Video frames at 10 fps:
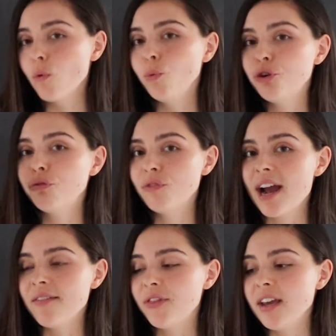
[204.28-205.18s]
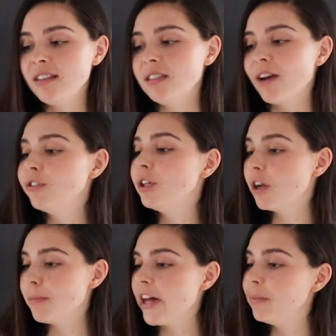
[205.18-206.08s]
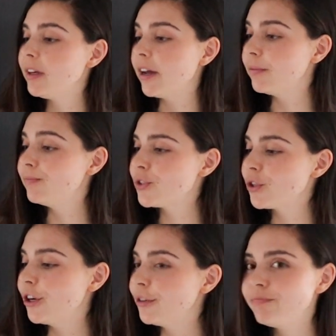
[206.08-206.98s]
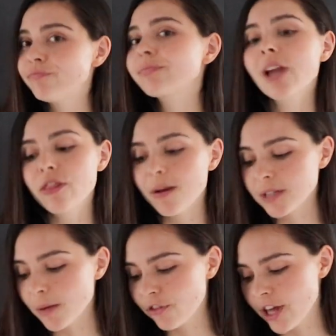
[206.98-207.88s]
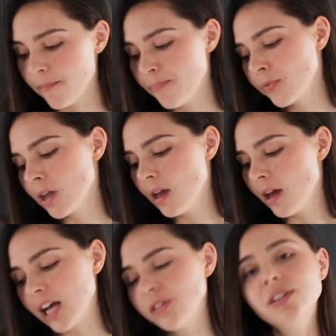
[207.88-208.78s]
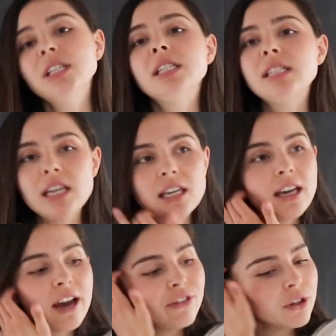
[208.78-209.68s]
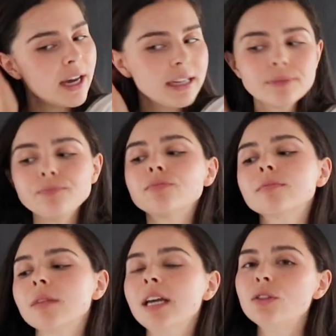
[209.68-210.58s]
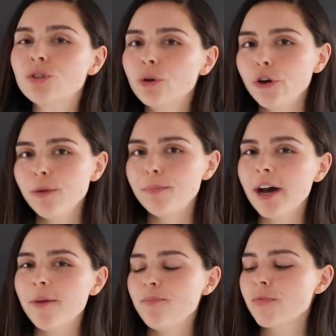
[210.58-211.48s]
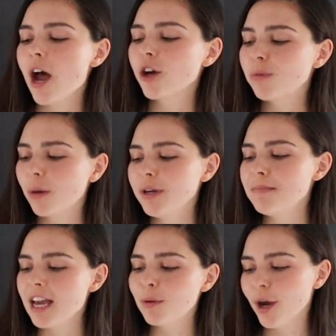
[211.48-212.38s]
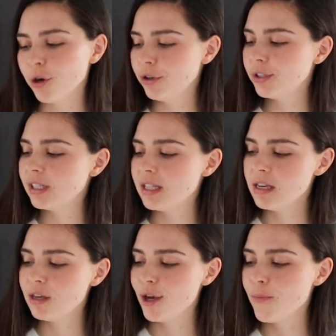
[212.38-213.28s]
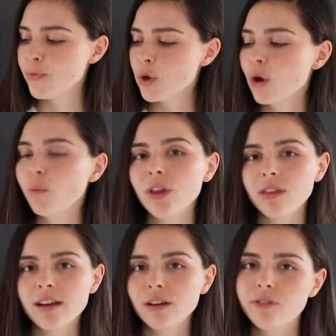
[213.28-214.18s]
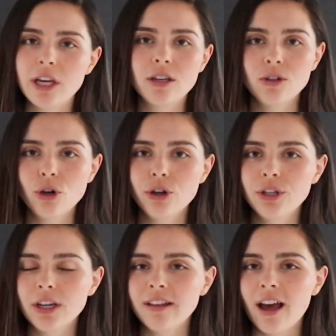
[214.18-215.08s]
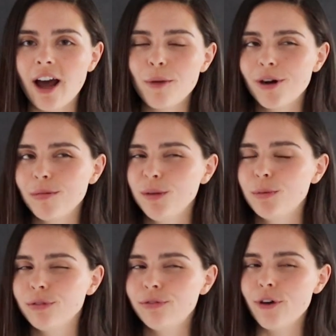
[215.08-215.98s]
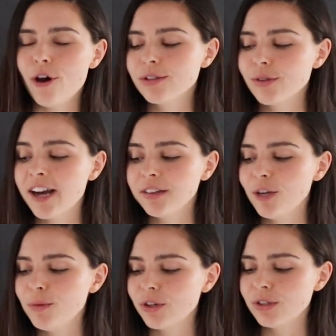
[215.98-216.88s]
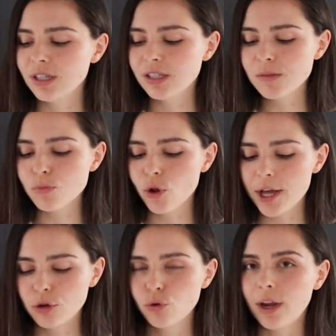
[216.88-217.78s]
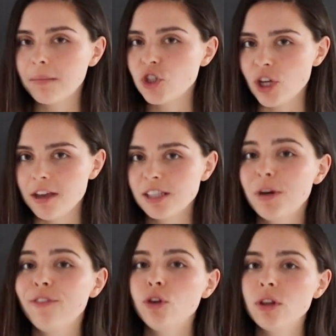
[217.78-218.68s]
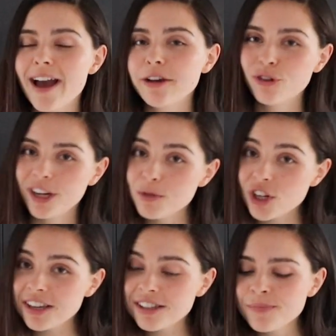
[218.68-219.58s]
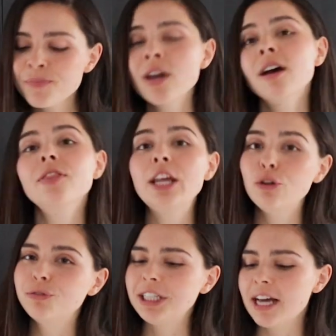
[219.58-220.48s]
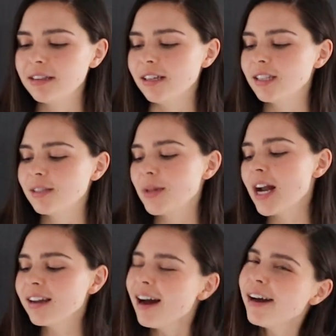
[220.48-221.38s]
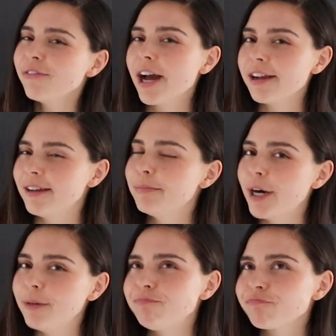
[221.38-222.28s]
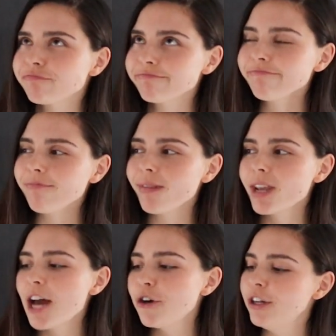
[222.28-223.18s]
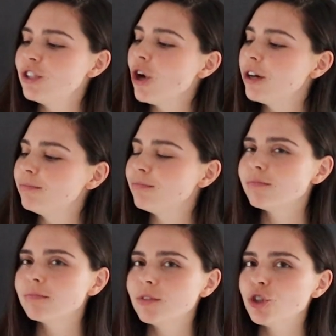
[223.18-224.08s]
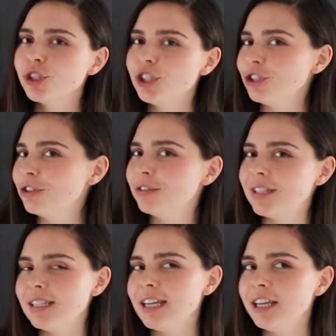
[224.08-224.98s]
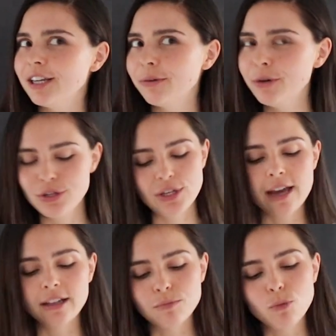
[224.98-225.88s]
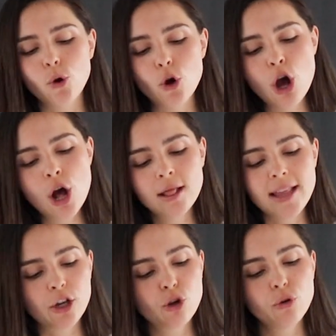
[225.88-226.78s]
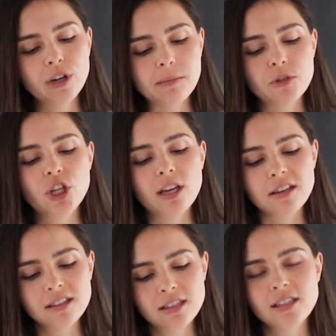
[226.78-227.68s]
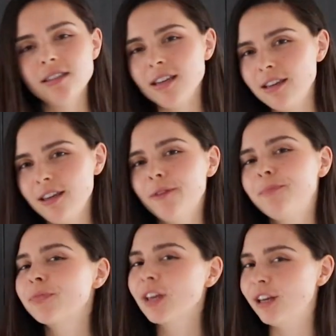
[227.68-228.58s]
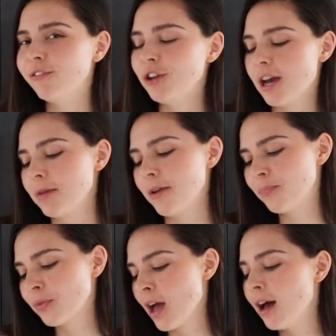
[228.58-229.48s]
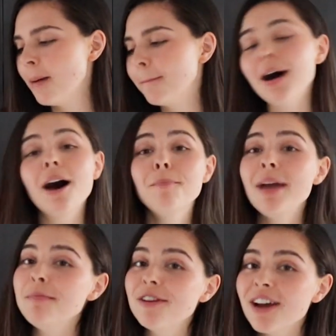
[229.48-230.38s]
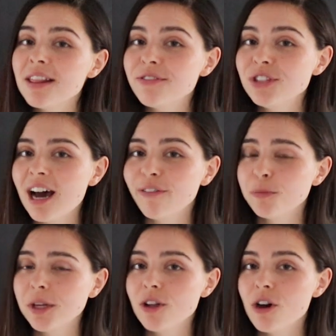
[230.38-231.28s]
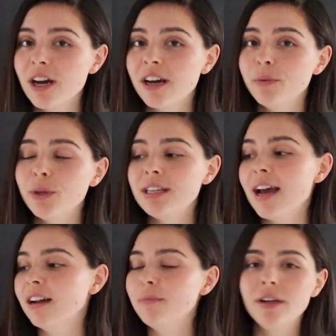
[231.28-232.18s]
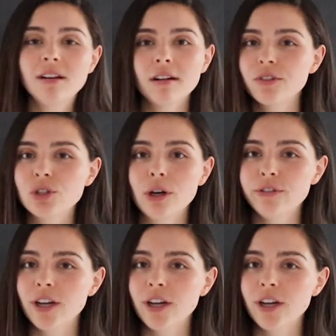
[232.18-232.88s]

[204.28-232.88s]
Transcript: Would rate these. Definitely gonna buy them again. So thumbs up for them. As for the tzatziki, I feel like it's good, but I could probably make my own tzatziki with like a vegan yogurt that I'd probably prefer slightly, because this is more like cream cheese. But if you like cream cheese, then you'll really like this. And I kind of like it, but I don't know. It's not traditional tzatziki, I wouldn't say. It's more like cream cheese tzatziki, if you get me. But maybe if I left it out for a bit longer, it would get a bit kind of softer.